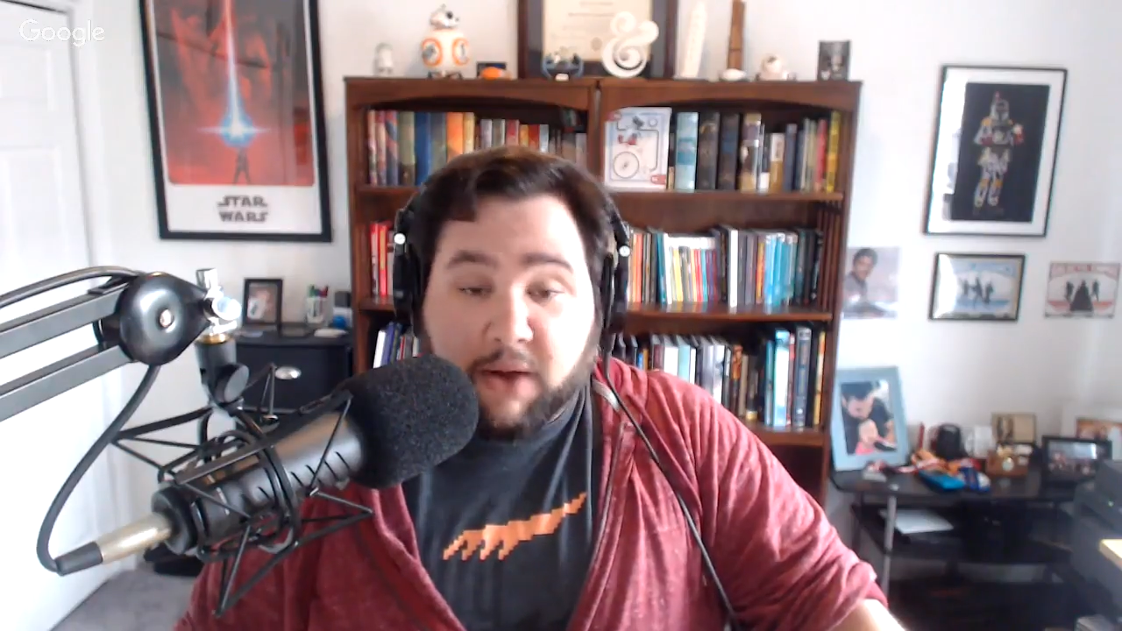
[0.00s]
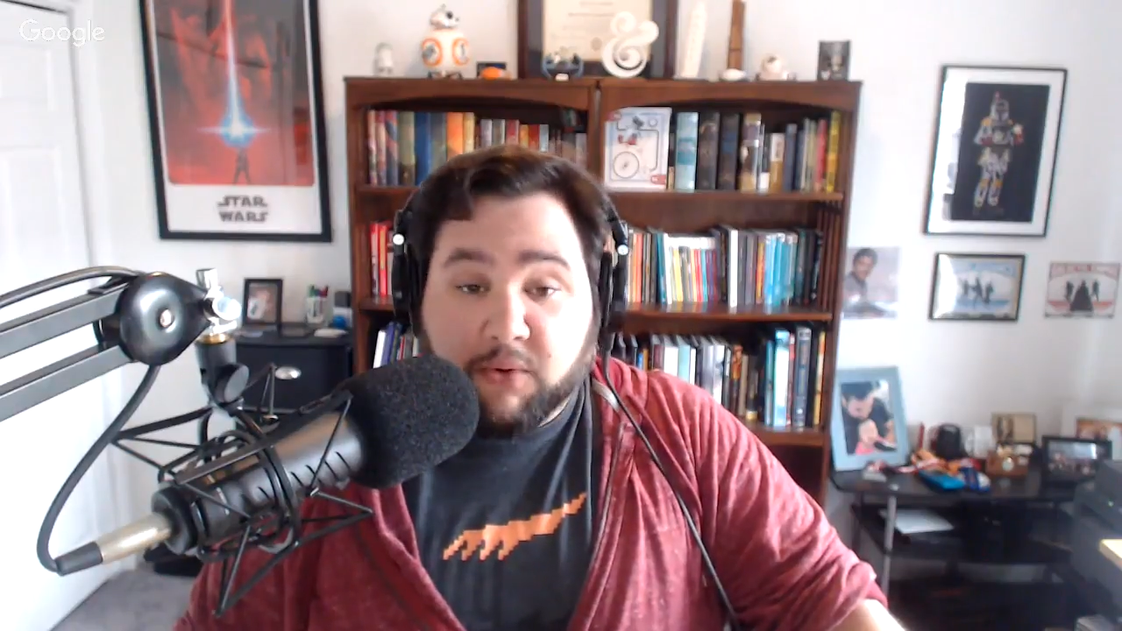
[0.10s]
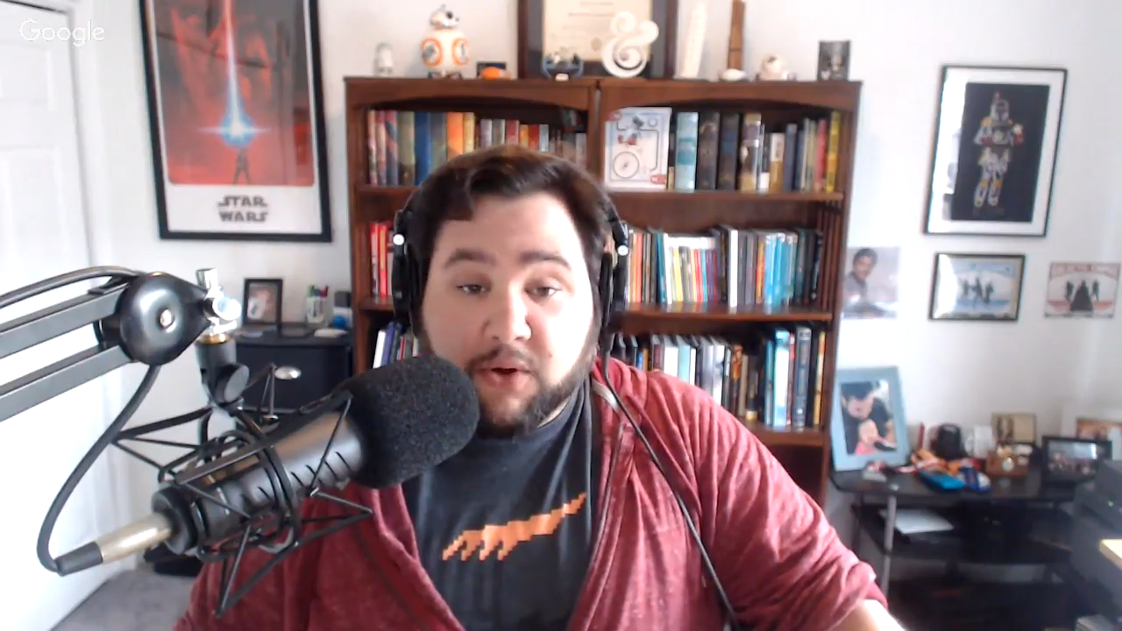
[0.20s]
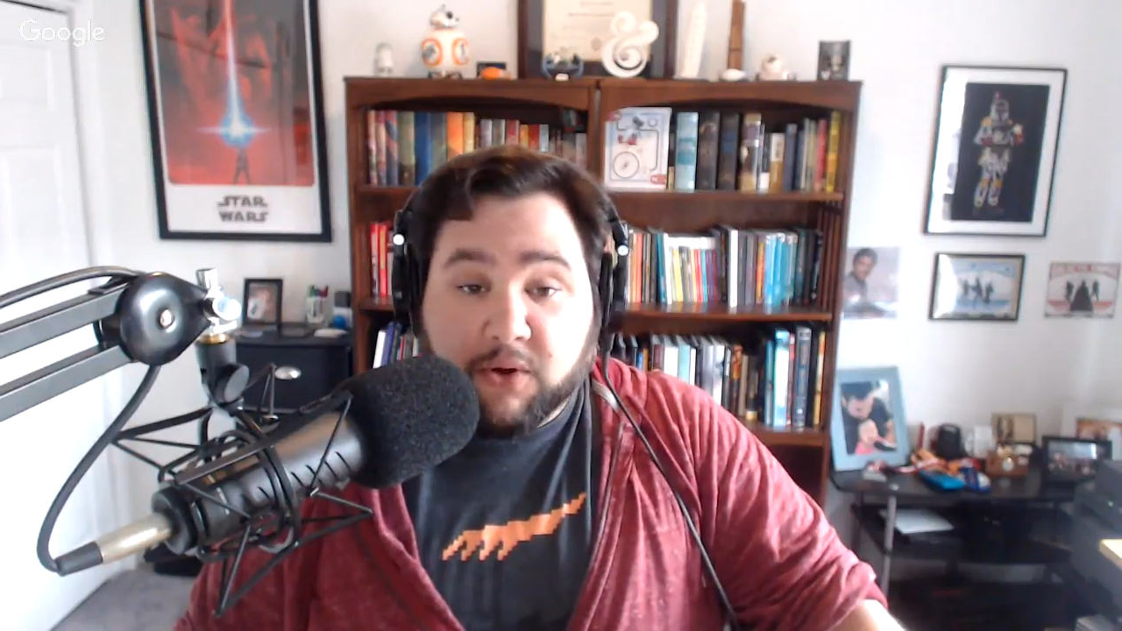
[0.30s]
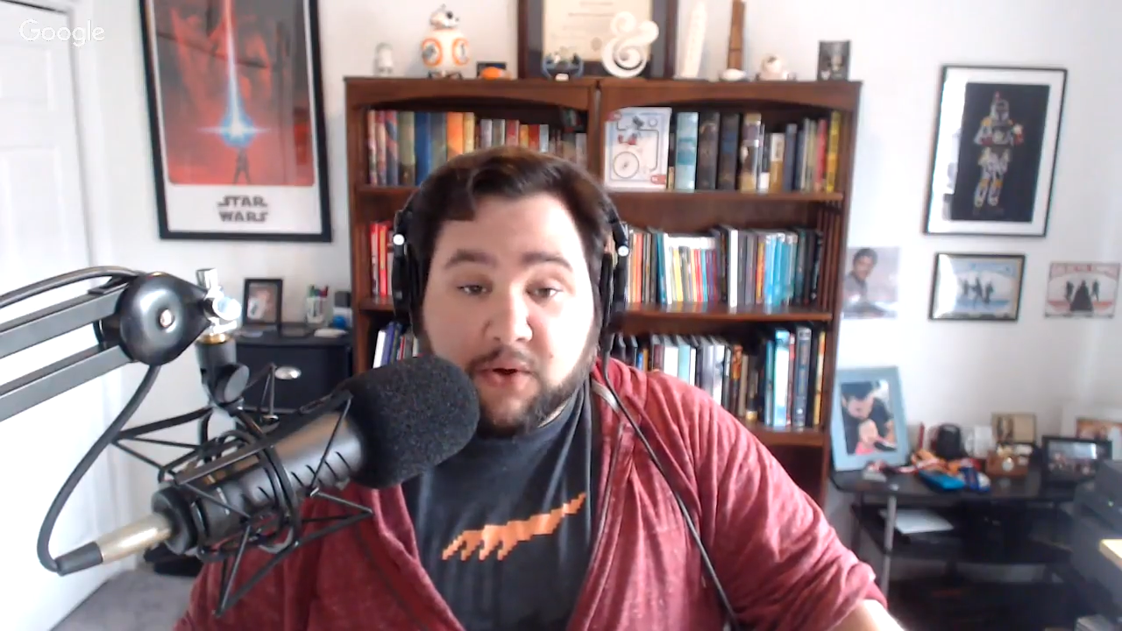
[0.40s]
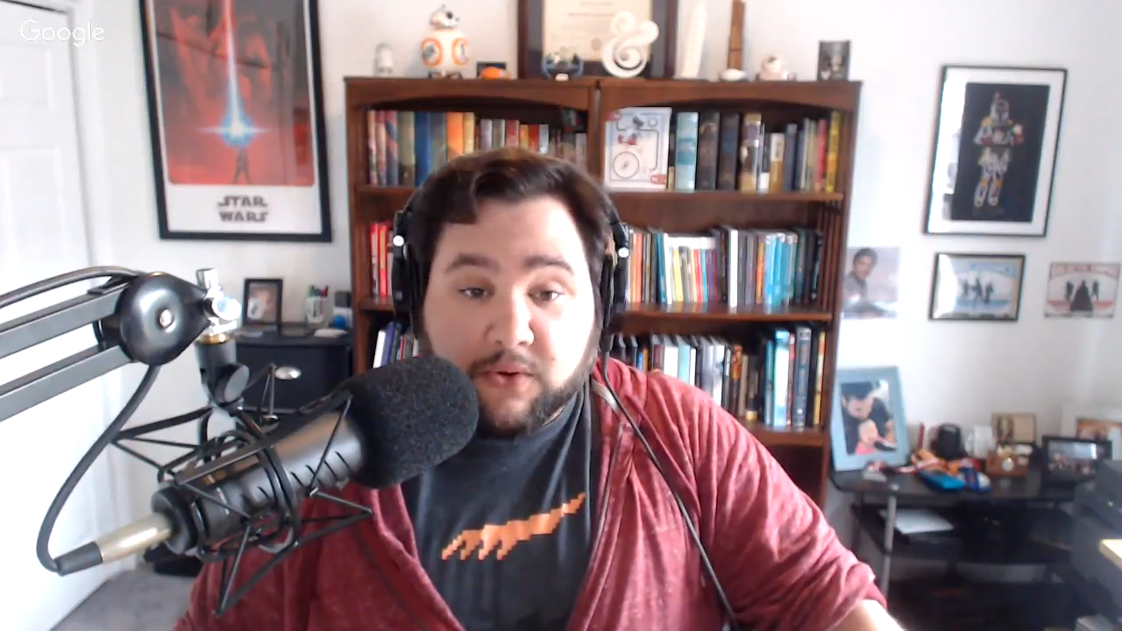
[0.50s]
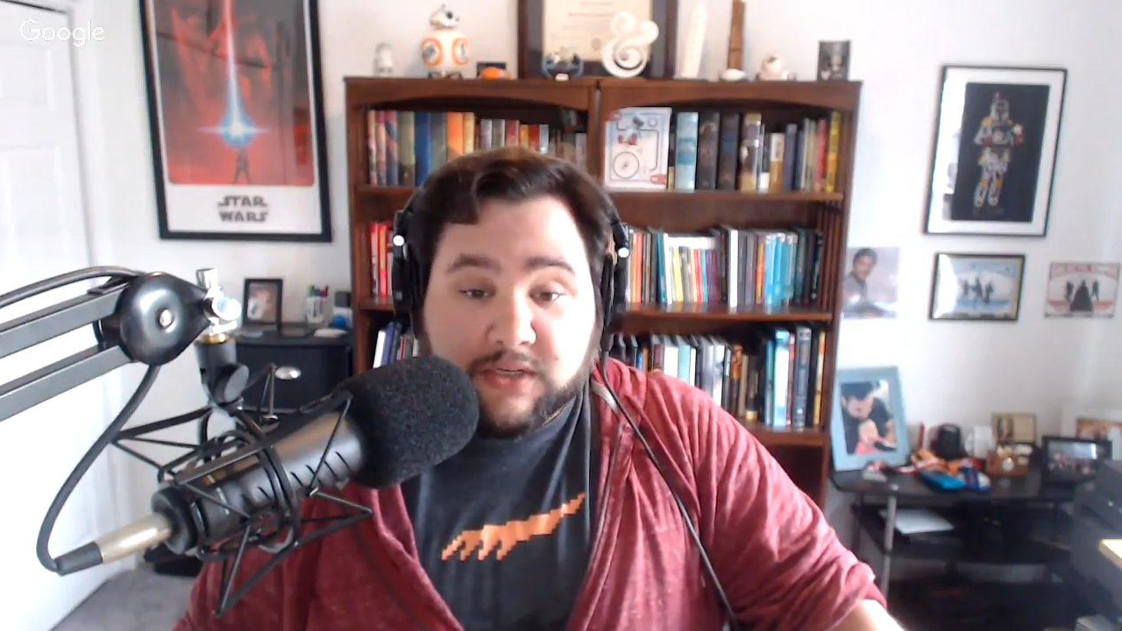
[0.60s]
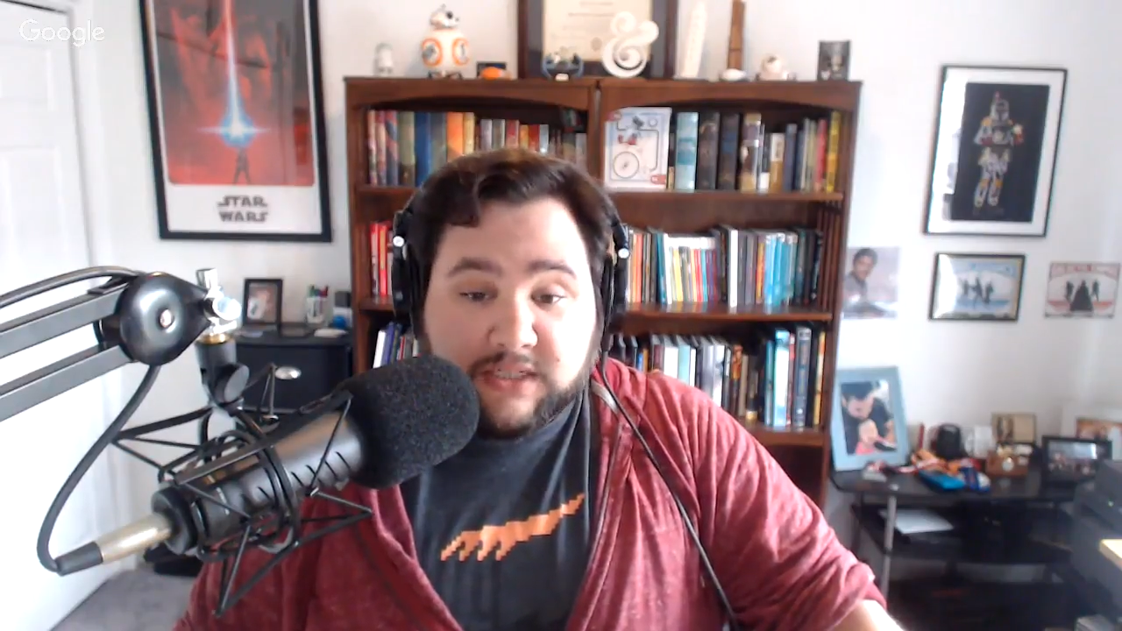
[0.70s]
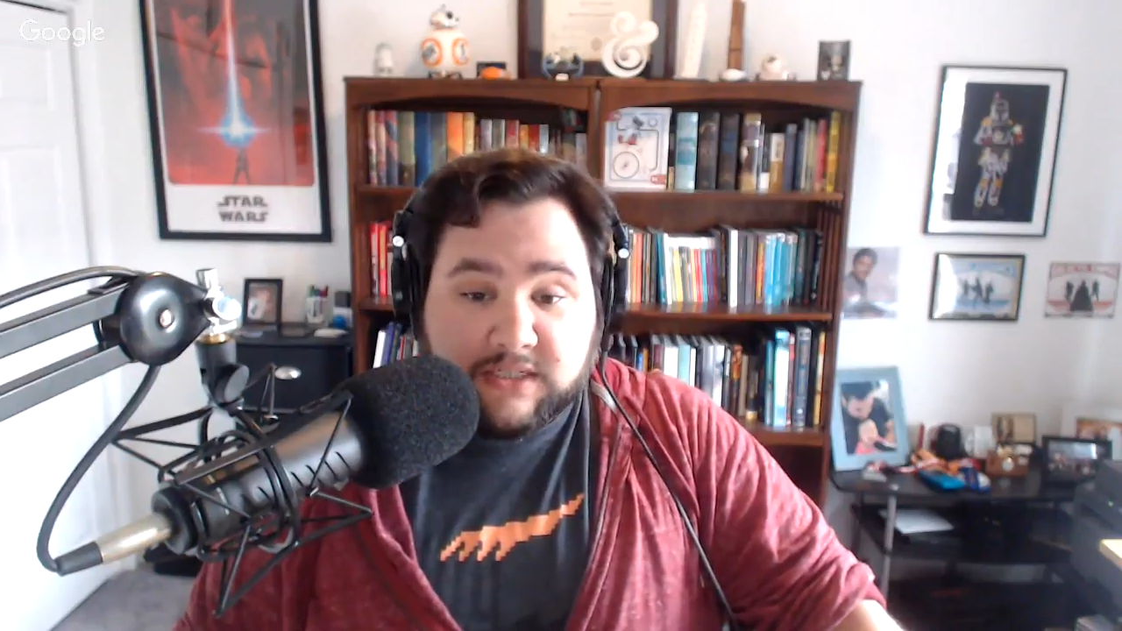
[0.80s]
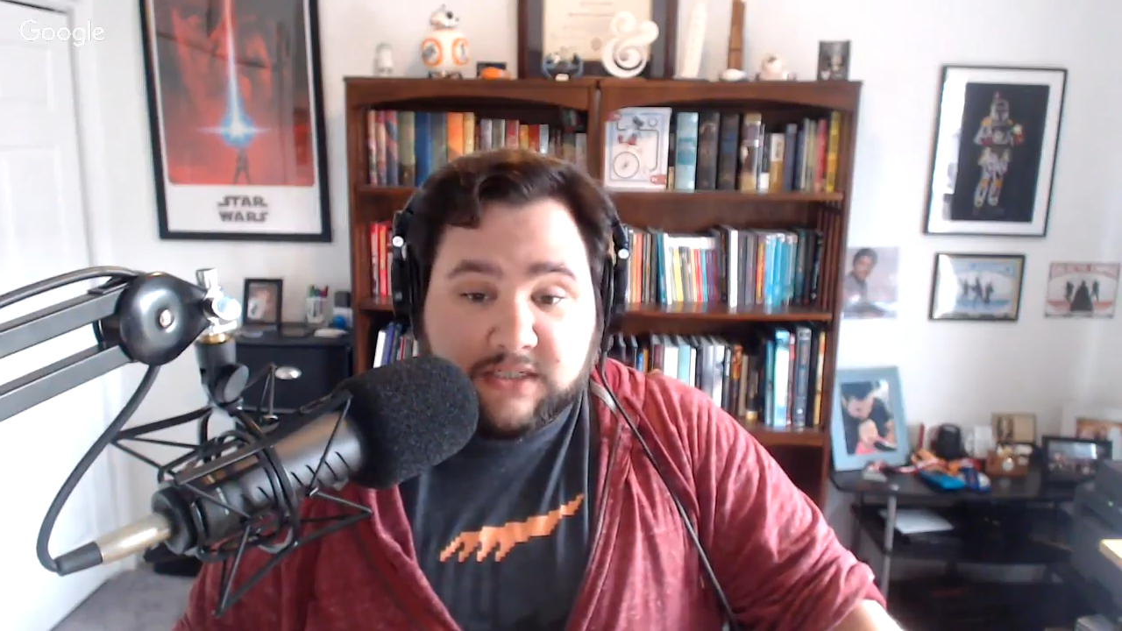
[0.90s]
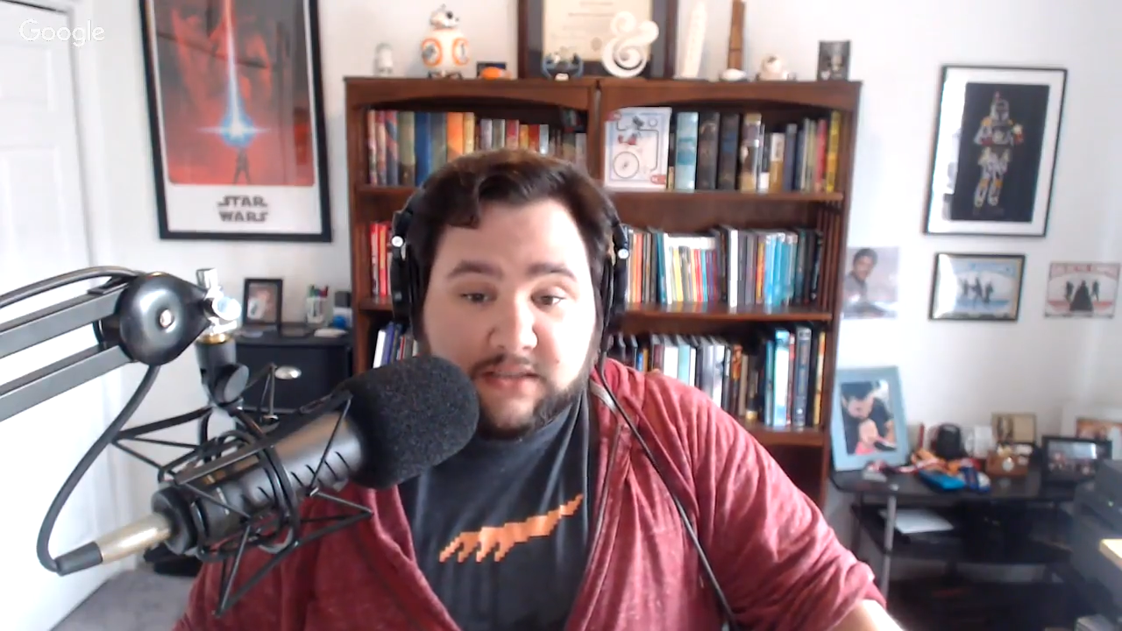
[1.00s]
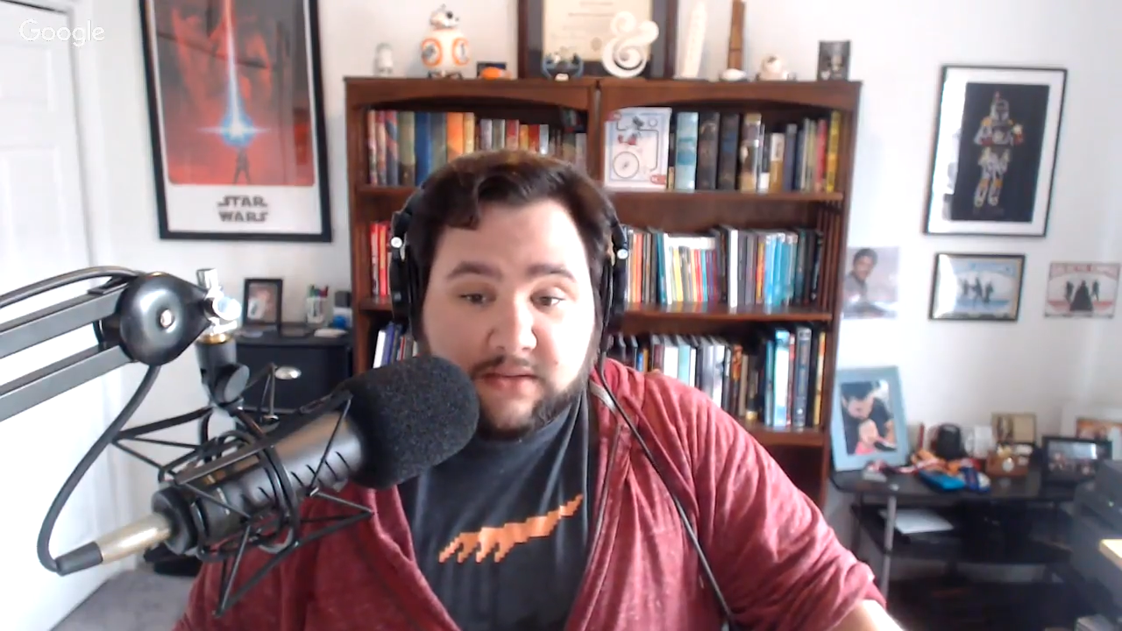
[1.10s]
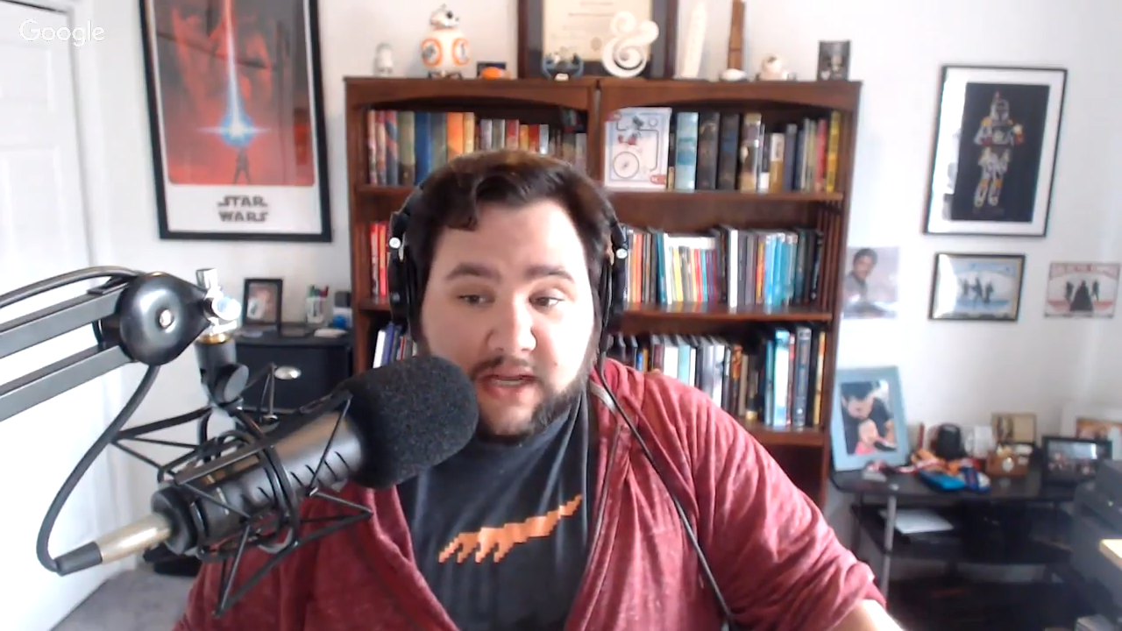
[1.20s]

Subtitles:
our courses